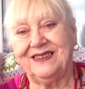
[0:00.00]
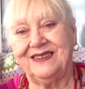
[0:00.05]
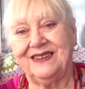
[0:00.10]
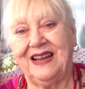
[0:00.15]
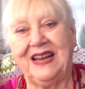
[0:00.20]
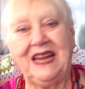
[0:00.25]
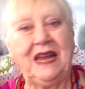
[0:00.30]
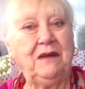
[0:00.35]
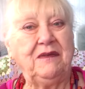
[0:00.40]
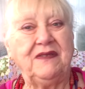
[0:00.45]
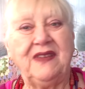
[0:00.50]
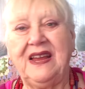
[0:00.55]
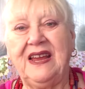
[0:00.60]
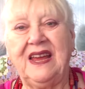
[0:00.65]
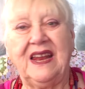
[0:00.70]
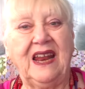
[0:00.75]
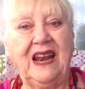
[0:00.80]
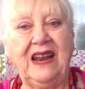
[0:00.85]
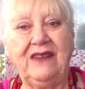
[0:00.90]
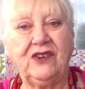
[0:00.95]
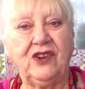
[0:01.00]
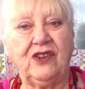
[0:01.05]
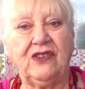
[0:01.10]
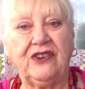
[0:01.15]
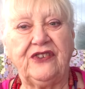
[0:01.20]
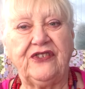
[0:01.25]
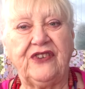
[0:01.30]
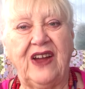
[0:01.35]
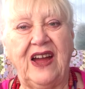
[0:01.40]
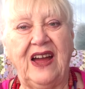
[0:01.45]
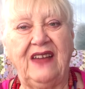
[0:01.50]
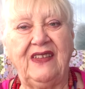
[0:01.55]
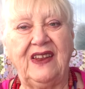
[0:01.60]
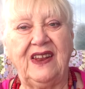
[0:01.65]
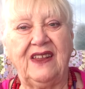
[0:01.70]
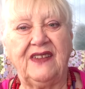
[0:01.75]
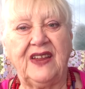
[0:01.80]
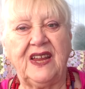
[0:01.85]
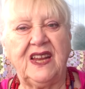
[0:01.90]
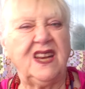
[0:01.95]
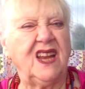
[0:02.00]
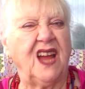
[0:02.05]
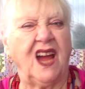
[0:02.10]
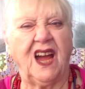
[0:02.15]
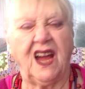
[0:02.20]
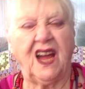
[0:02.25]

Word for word: I keep thinking, I'll have another try, then I think, nah.